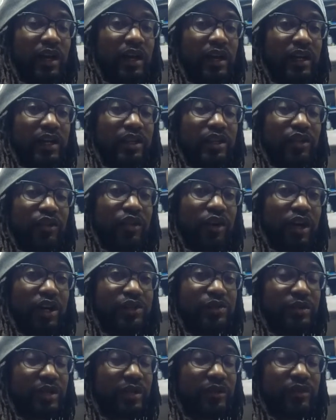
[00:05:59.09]
in the garage,
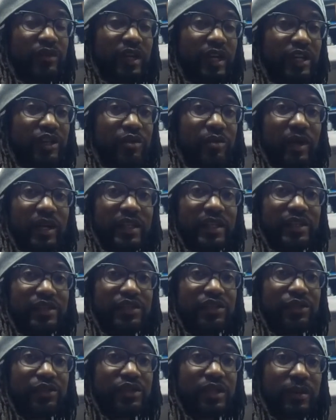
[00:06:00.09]
whatever night you might need to
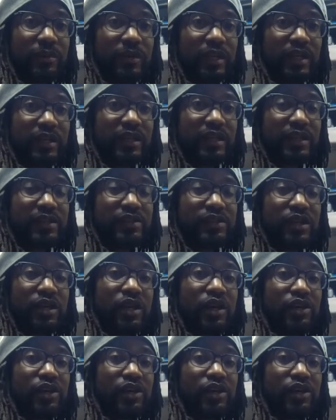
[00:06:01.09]
do something like this.